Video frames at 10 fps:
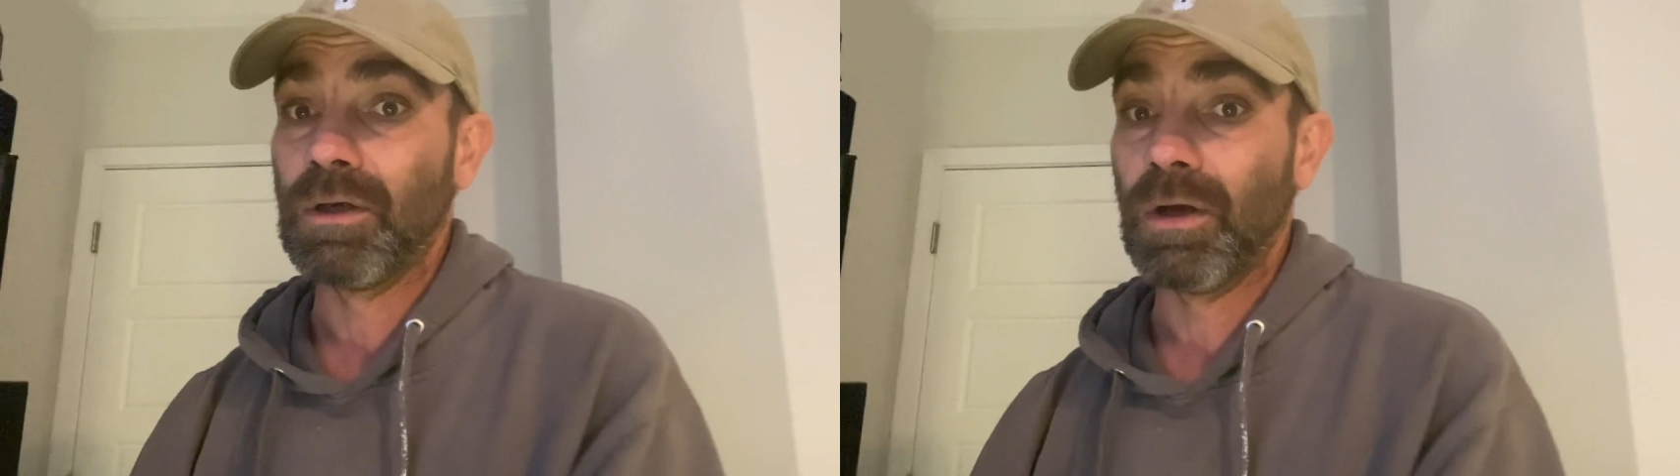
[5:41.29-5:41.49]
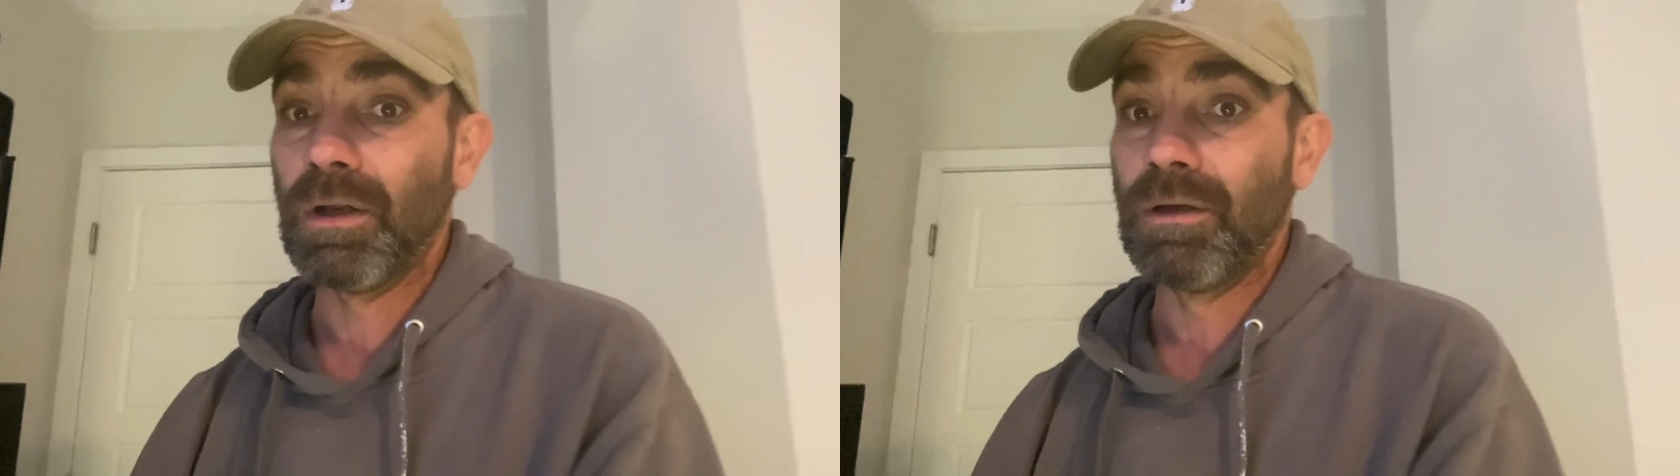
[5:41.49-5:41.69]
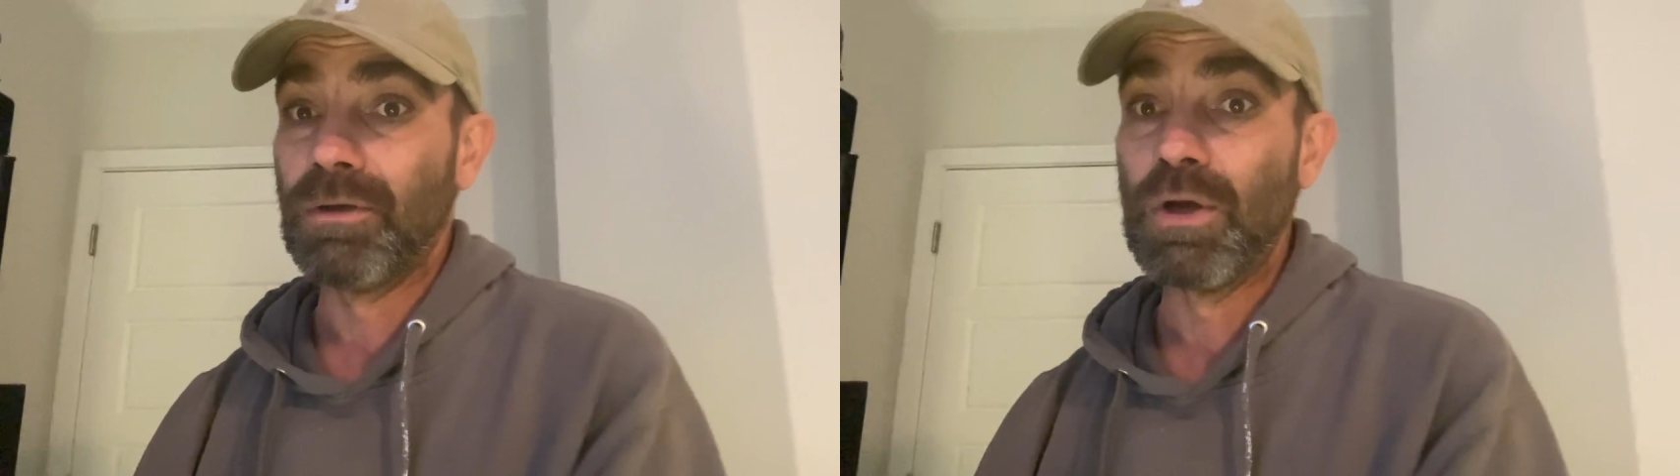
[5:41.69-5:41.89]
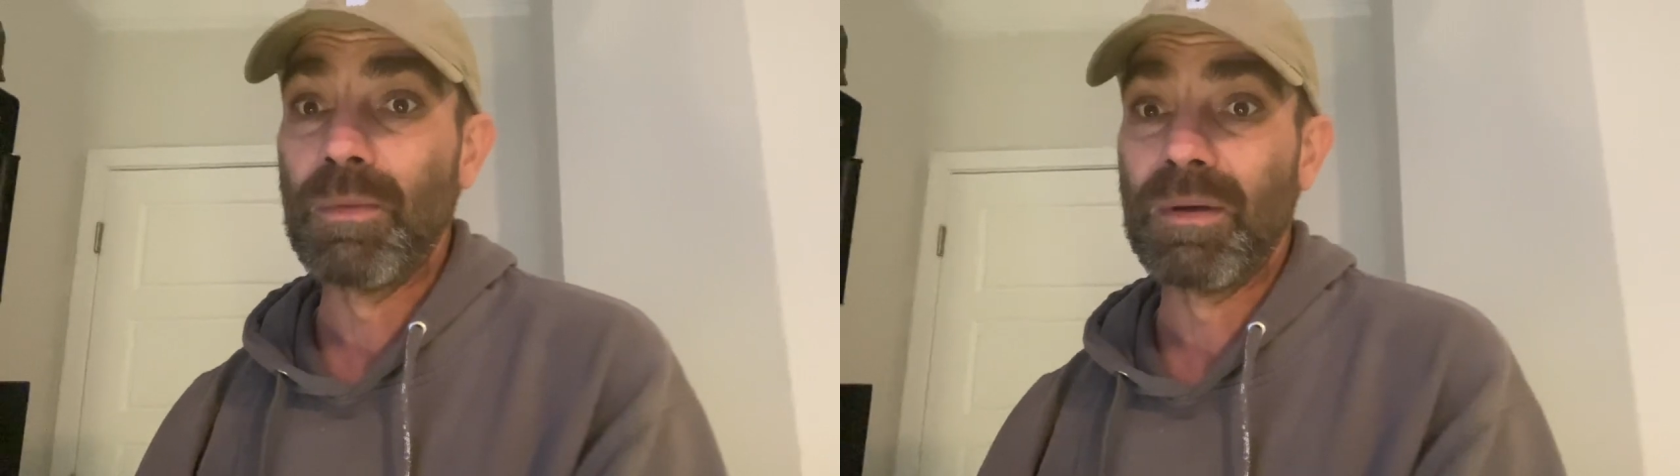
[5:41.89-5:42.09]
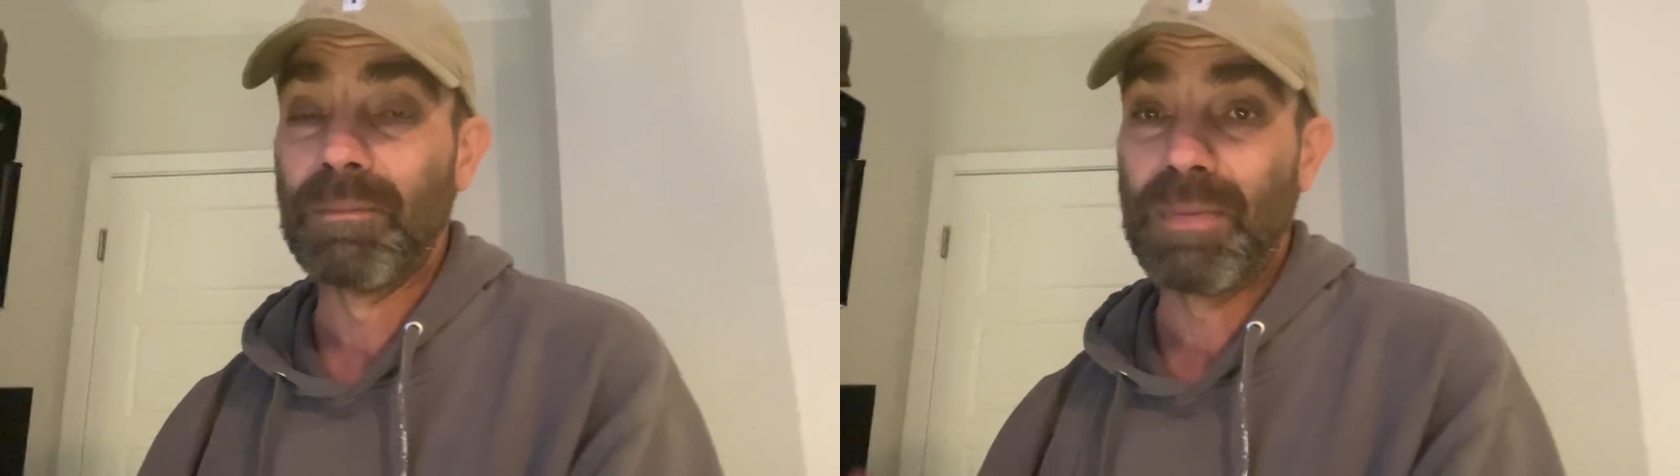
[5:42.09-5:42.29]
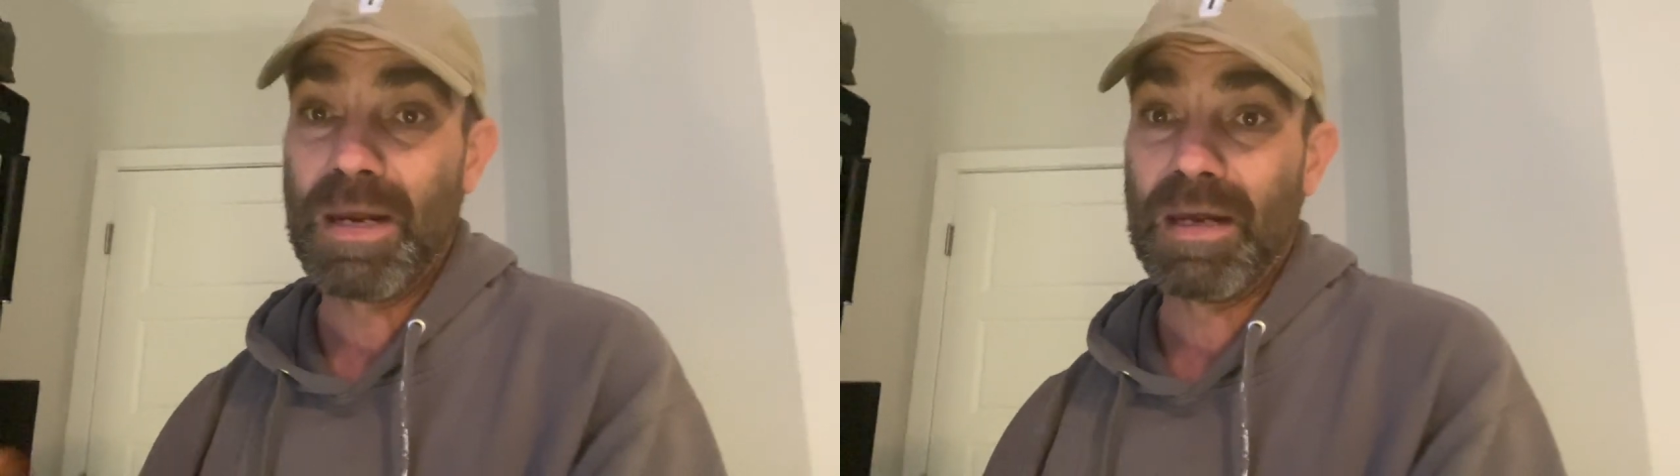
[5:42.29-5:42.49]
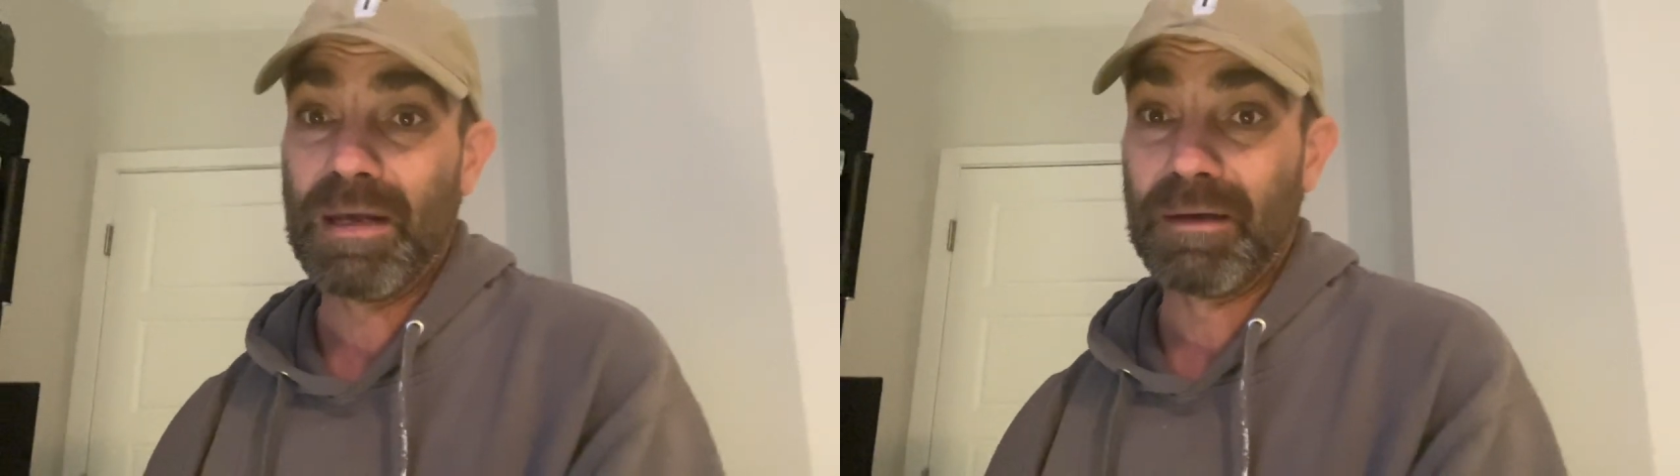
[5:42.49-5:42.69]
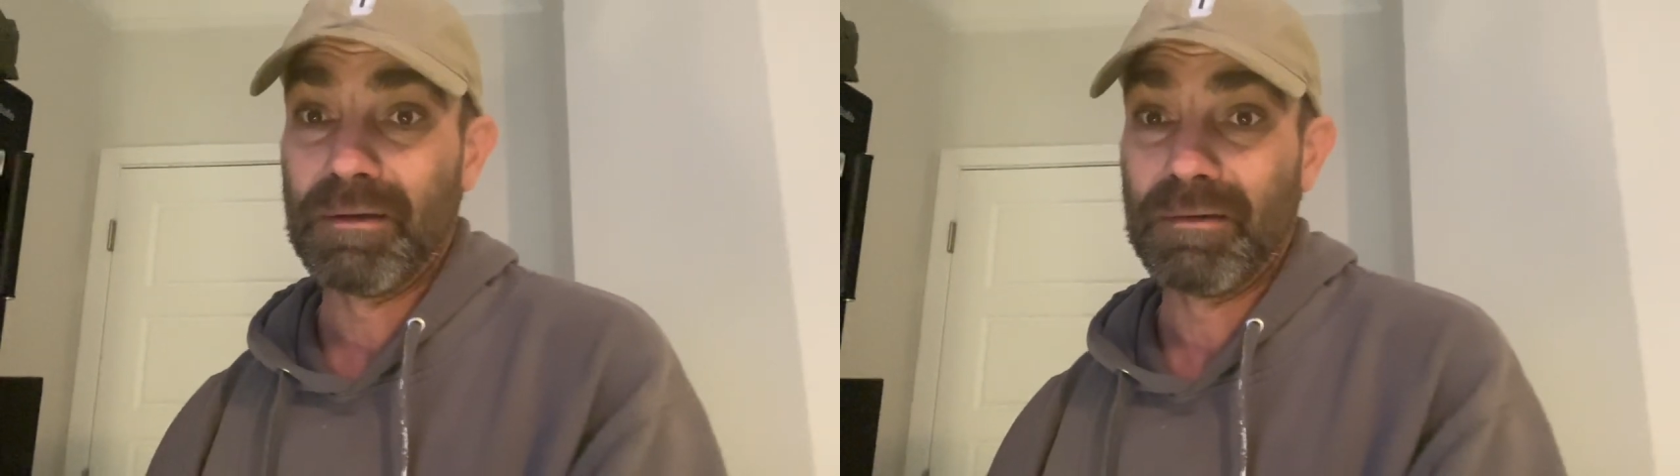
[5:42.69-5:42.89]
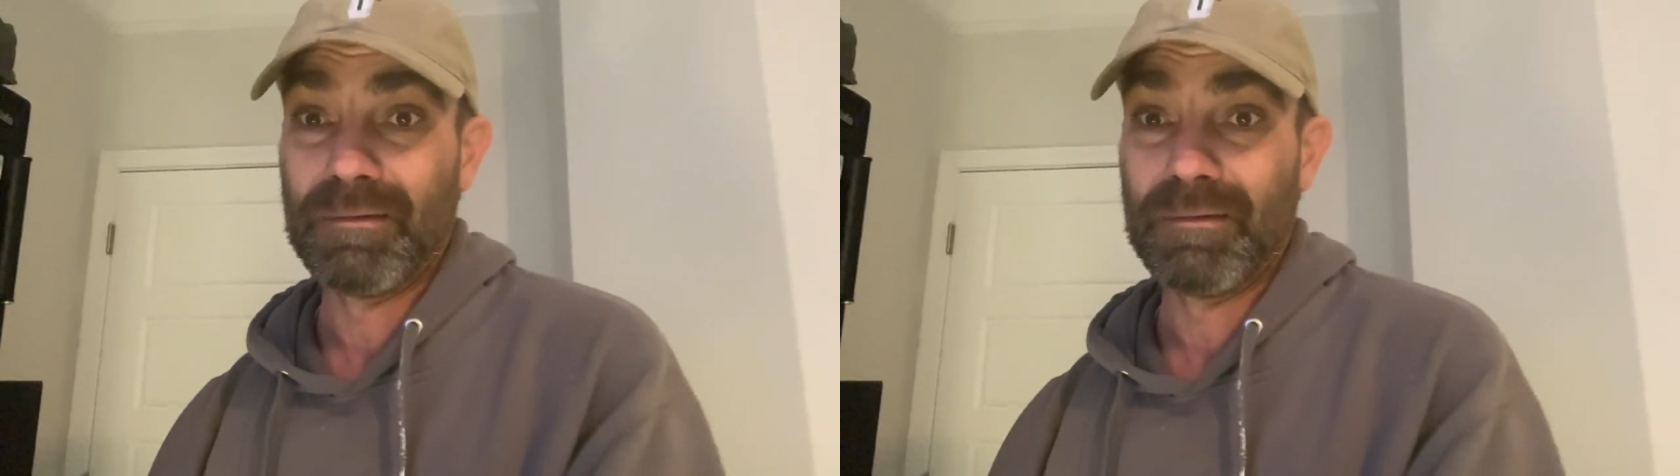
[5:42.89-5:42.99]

good human being.